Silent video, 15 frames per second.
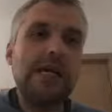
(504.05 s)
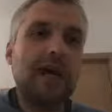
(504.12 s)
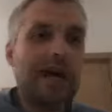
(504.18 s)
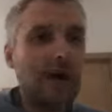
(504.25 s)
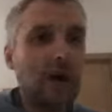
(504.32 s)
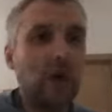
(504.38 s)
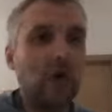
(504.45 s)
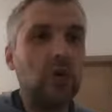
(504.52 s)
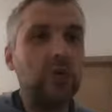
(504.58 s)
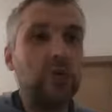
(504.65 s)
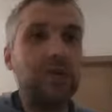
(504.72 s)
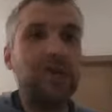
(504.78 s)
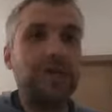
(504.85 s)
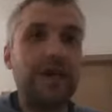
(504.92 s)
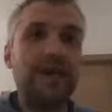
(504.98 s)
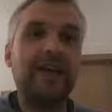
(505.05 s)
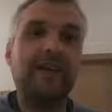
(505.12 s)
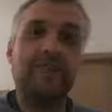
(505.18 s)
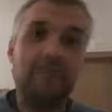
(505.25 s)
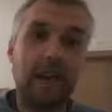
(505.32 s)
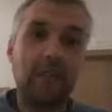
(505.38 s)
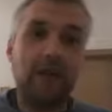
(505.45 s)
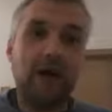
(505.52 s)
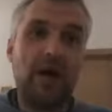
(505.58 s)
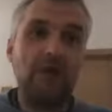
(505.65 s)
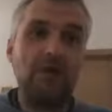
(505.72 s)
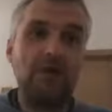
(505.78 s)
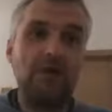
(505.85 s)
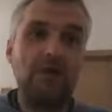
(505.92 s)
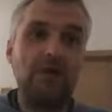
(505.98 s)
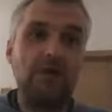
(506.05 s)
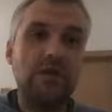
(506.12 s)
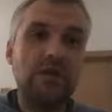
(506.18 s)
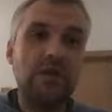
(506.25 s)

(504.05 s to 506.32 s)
how to take a farmhouse